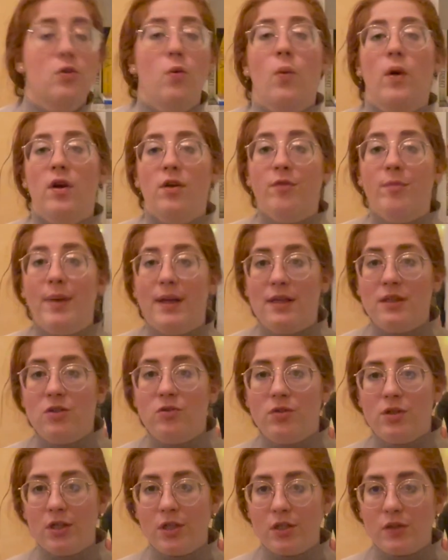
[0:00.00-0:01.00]
one of my New
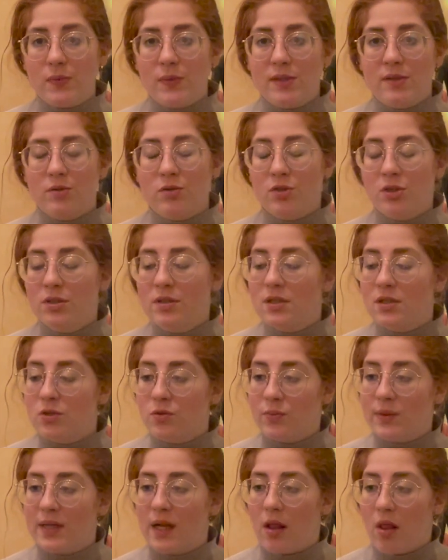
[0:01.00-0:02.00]
Year's resolutions is
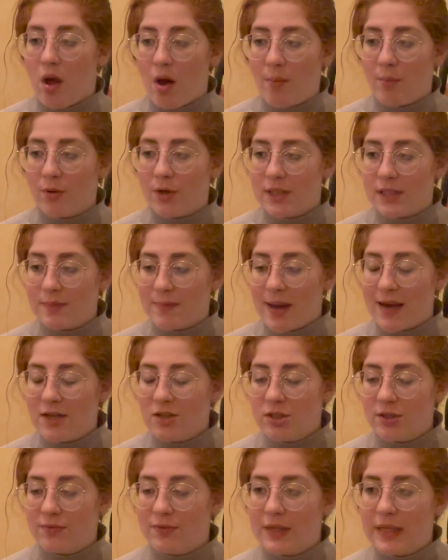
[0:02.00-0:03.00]
to read a lot more in
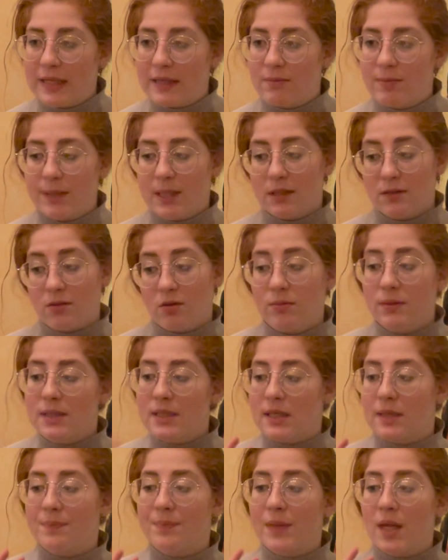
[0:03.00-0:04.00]
Spanish. I feel like, because
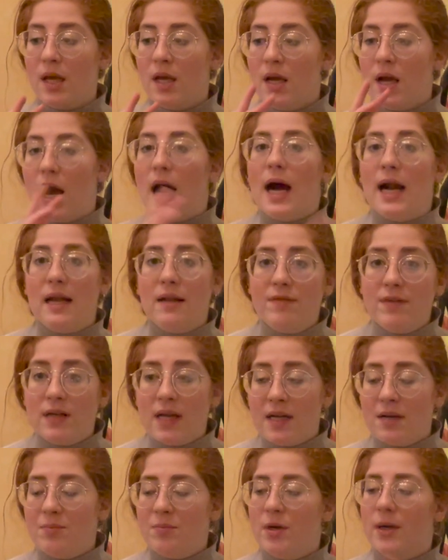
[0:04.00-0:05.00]
obviously I live in
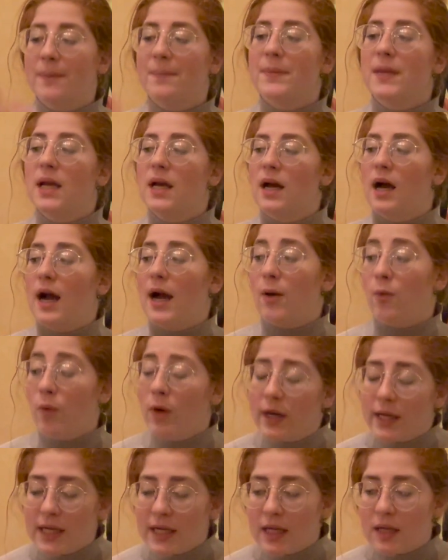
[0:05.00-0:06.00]
Edinburgh, I
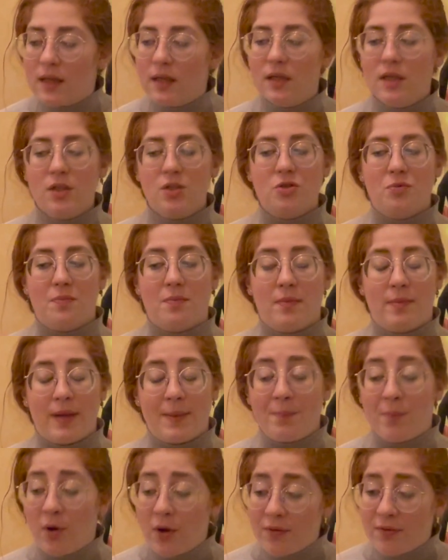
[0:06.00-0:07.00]
work in English, my
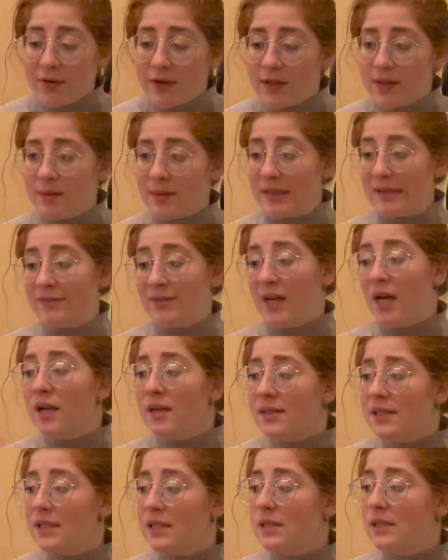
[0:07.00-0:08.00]
boyfriend, my
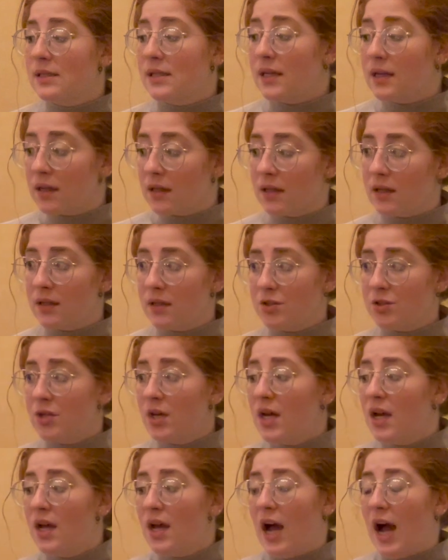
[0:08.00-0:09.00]
fiance is English,
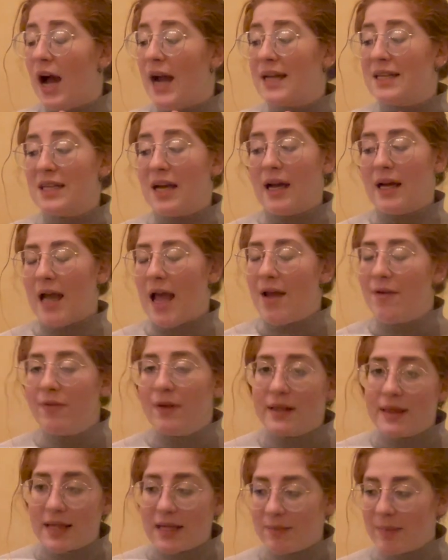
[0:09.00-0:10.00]

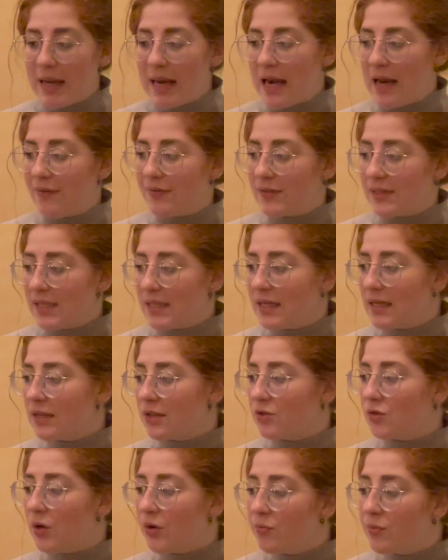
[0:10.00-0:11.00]
everything in my life is in
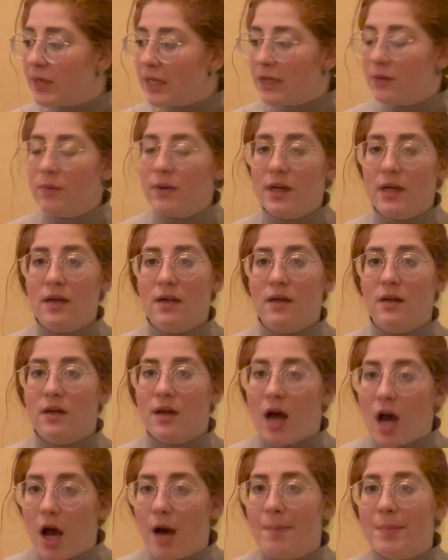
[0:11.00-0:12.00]
English, so I really want to
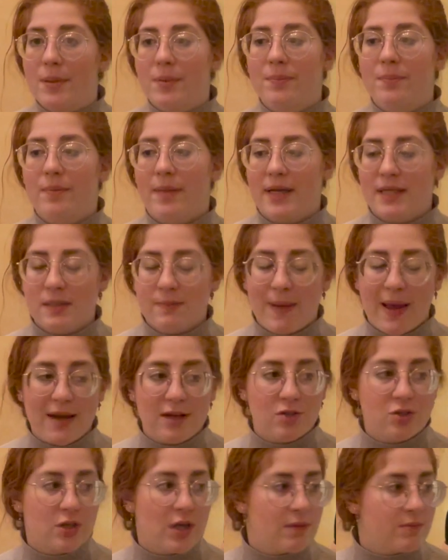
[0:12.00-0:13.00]
up my
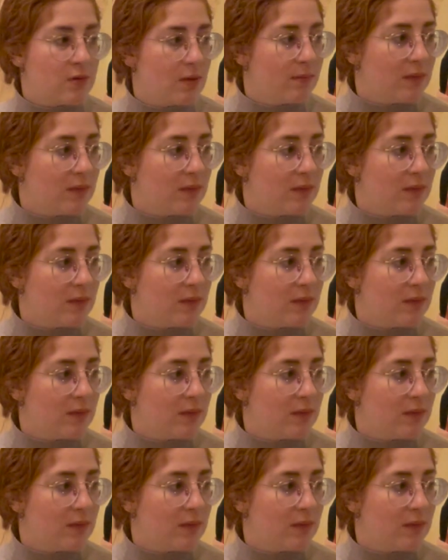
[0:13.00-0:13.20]
Spanish game. So I'm